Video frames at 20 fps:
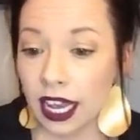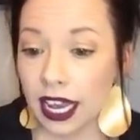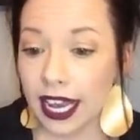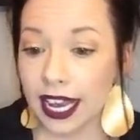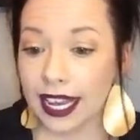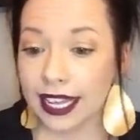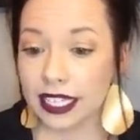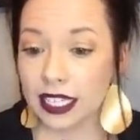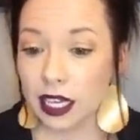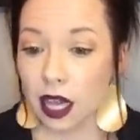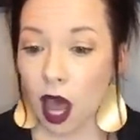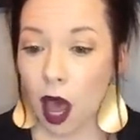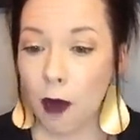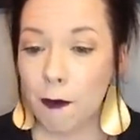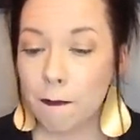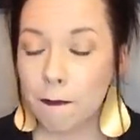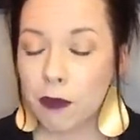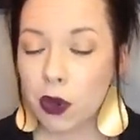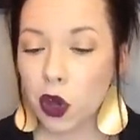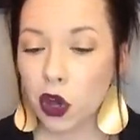It's
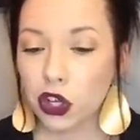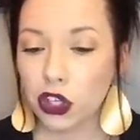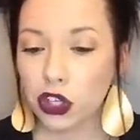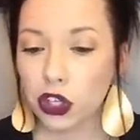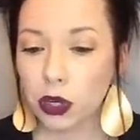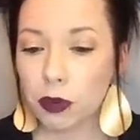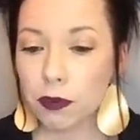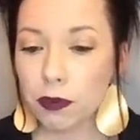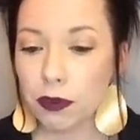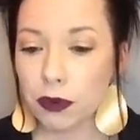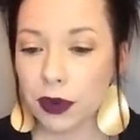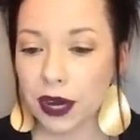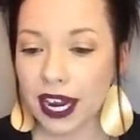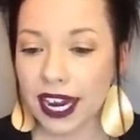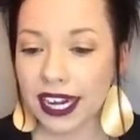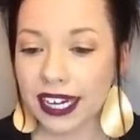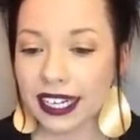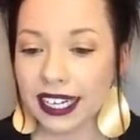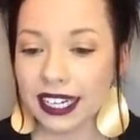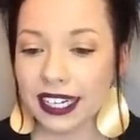put your
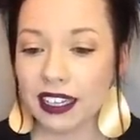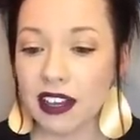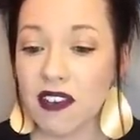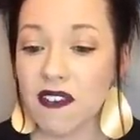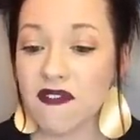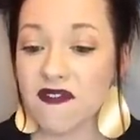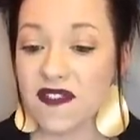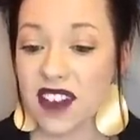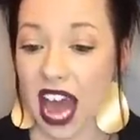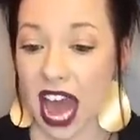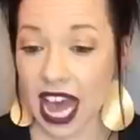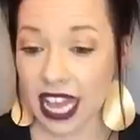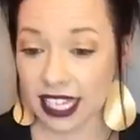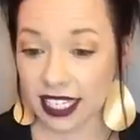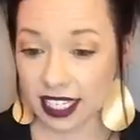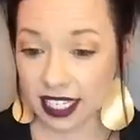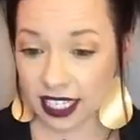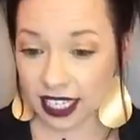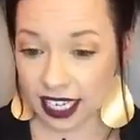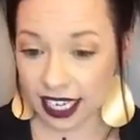brain in the
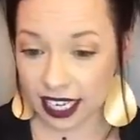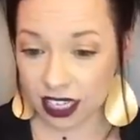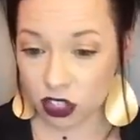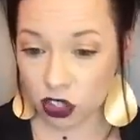fast lane.